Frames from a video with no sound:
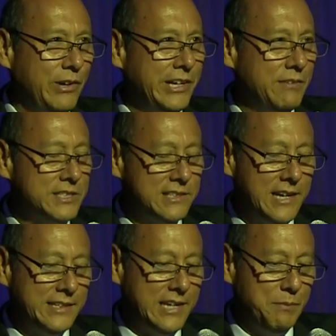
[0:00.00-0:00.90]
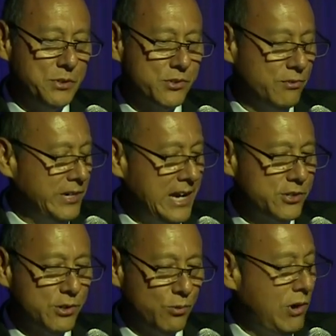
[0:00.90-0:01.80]
well, you have a slight temperature. We're
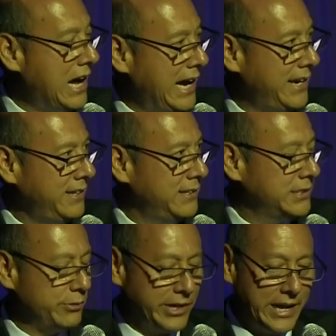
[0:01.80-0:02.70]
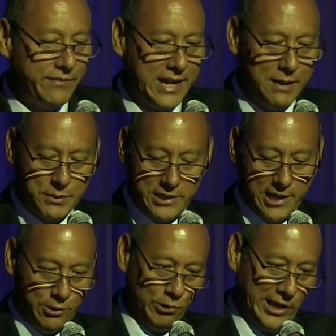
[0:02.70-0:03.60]
not sure why, so we're going to have to
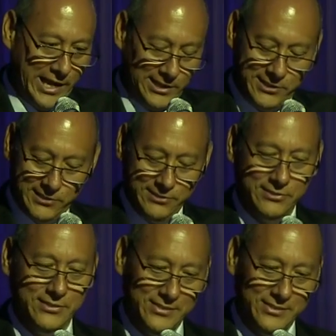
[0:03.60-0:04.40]
amputate your legs.